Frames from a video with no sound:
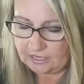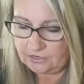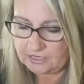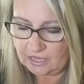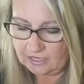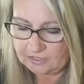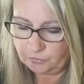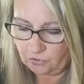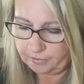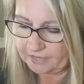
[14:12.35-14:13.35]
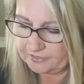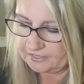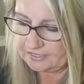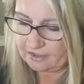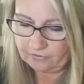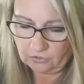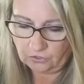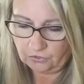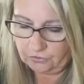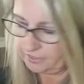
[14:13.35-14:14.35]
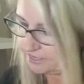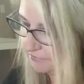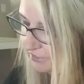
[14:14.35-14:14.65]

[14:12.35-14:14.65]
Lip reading: Can you tell us more about this Devil, or who the Devil